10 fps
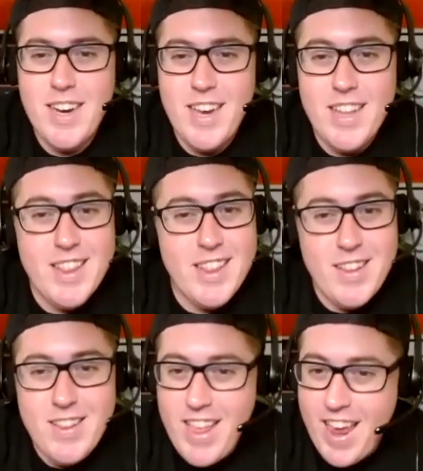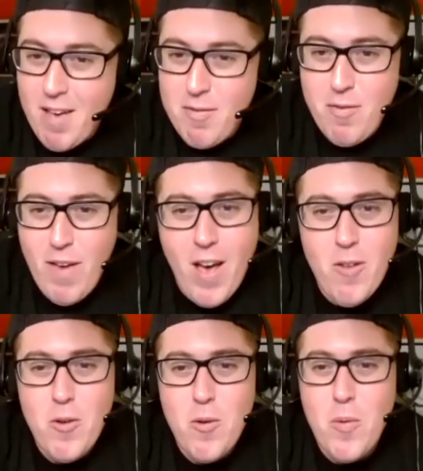and they have
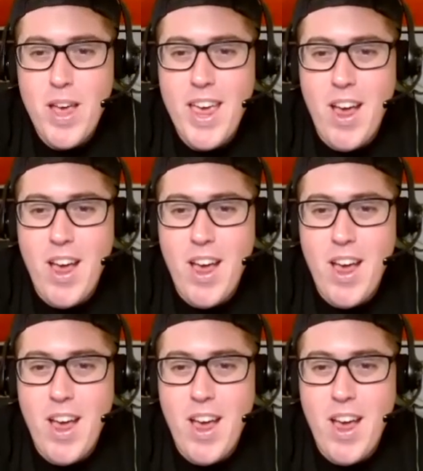found their way